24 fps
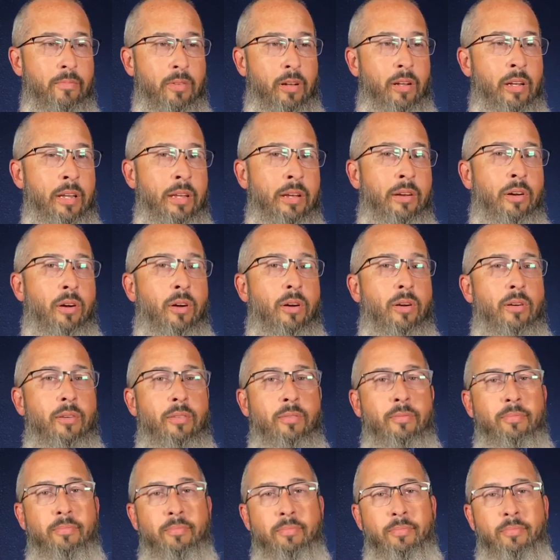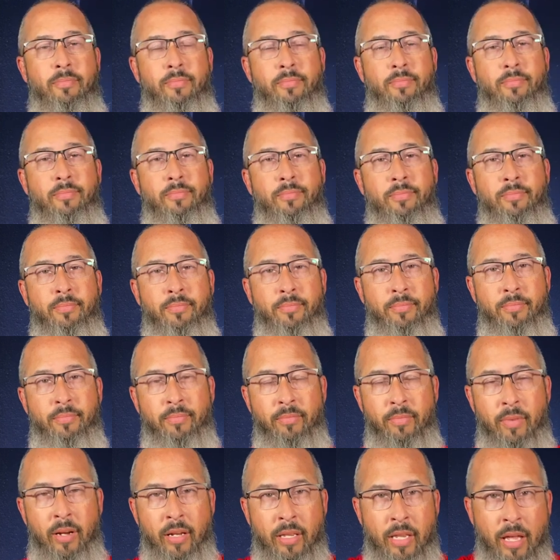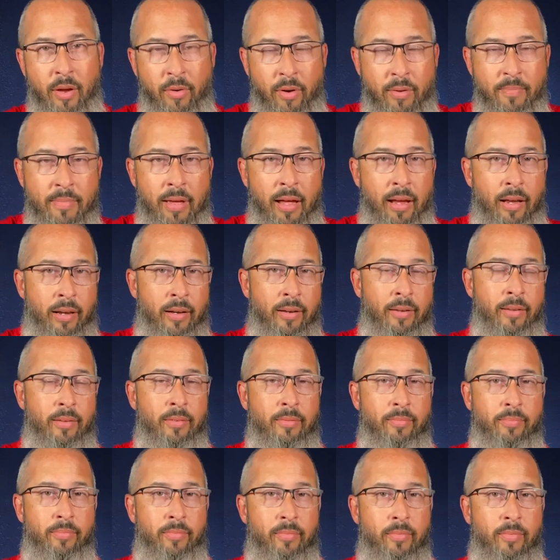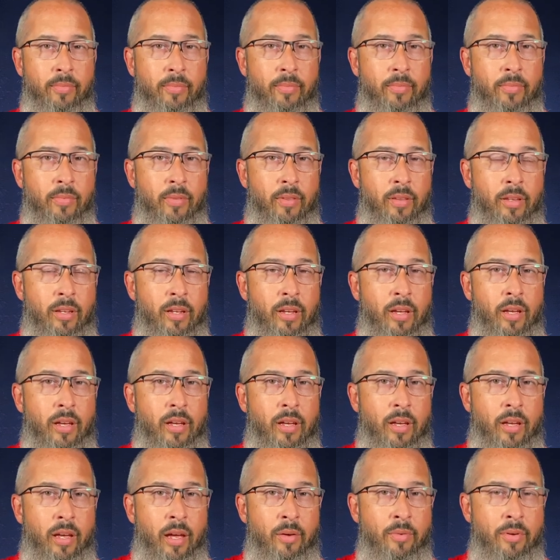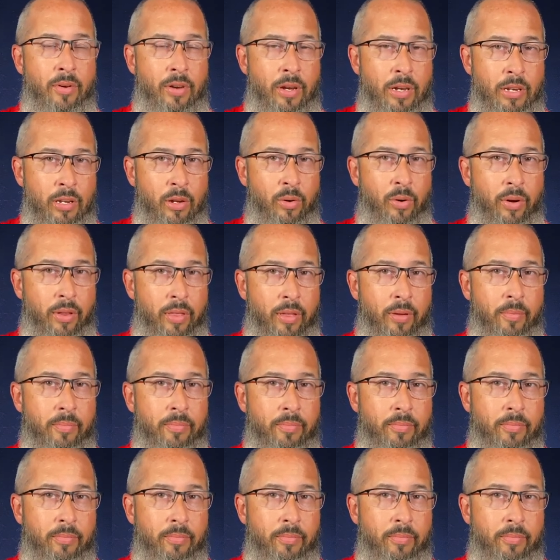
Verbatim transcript: linger and they remain. And we have to deal with them.